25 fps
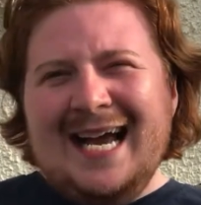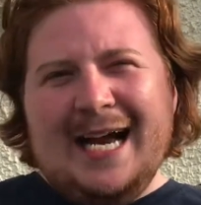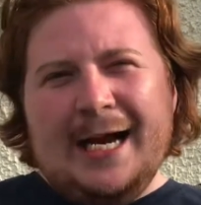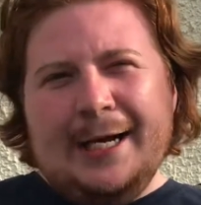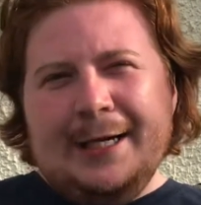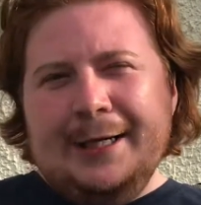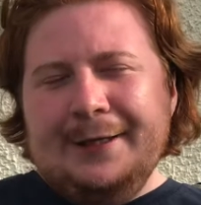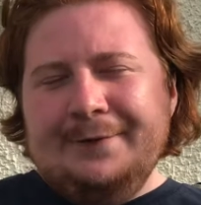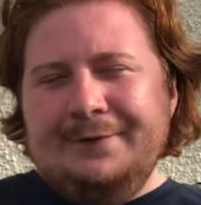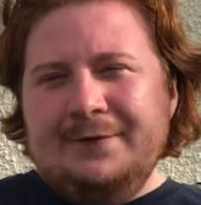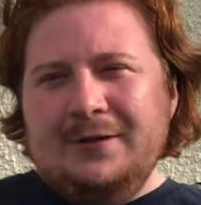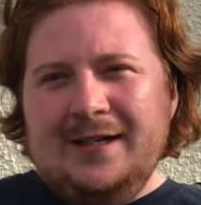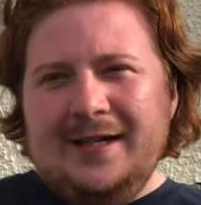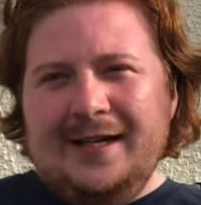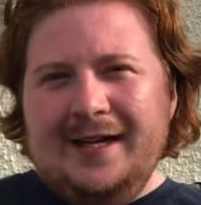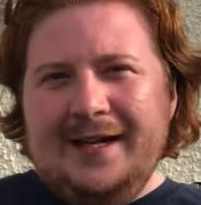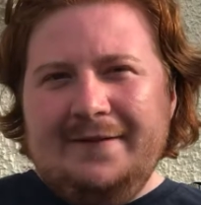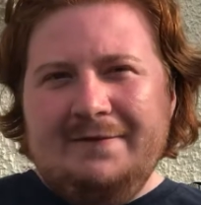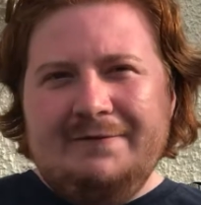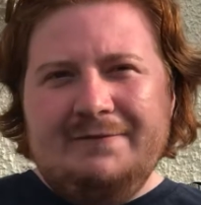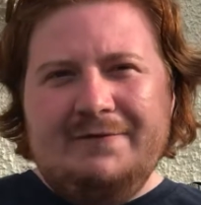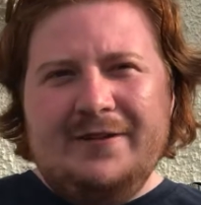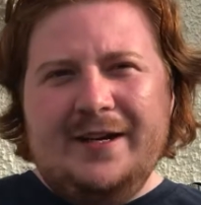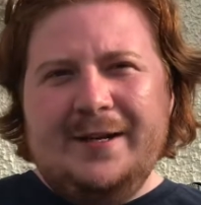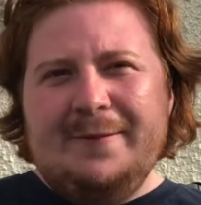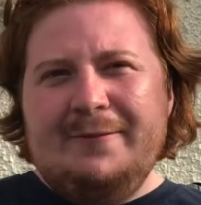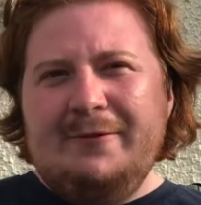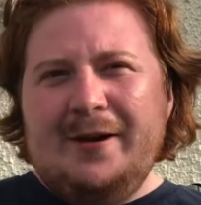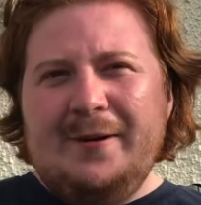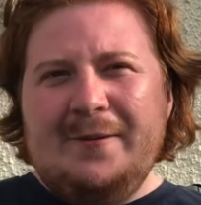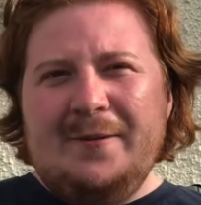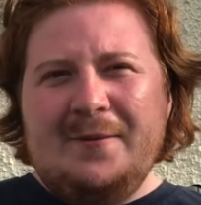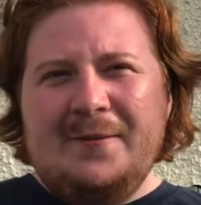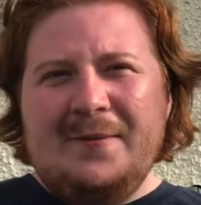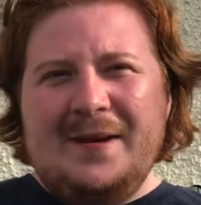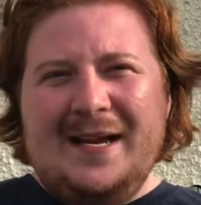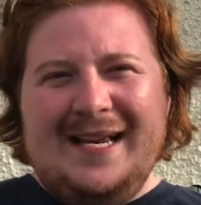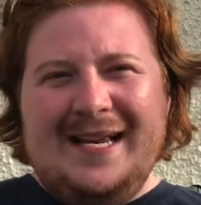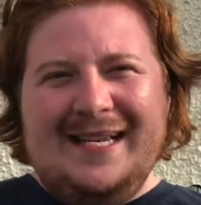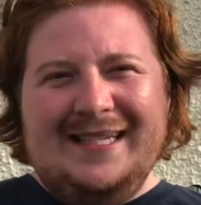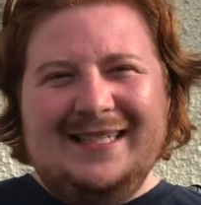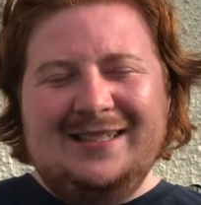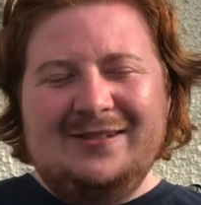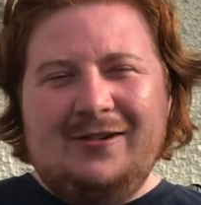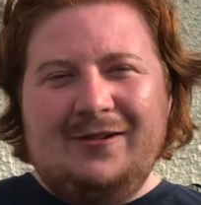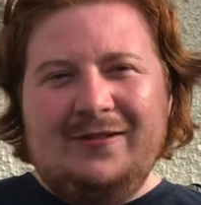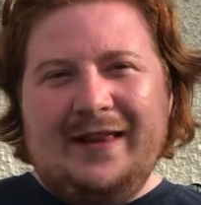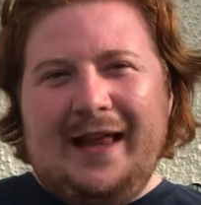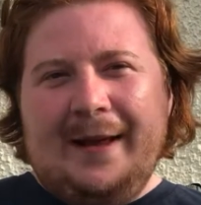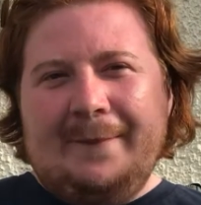However, in V Premium, it's
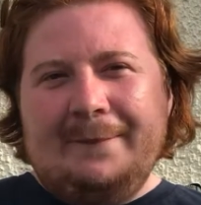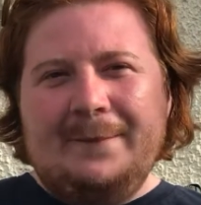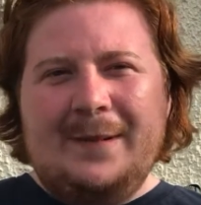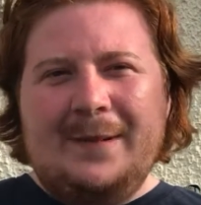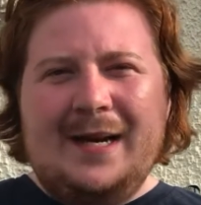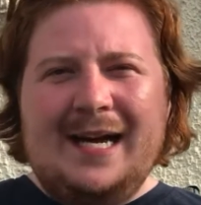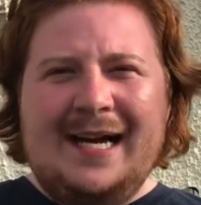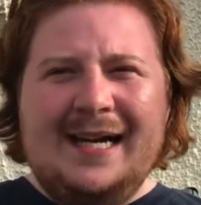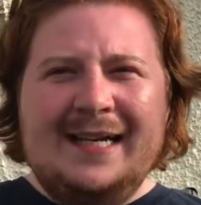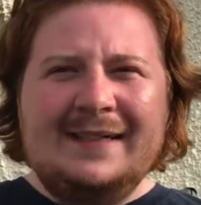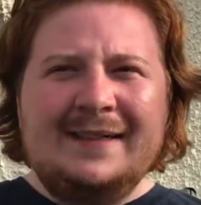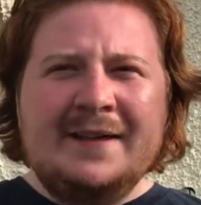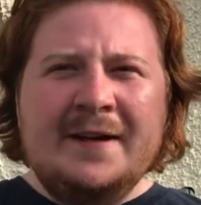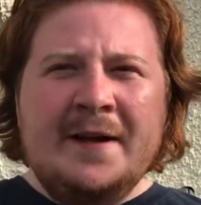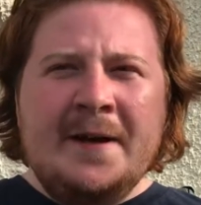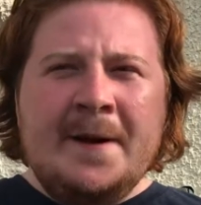not that bad.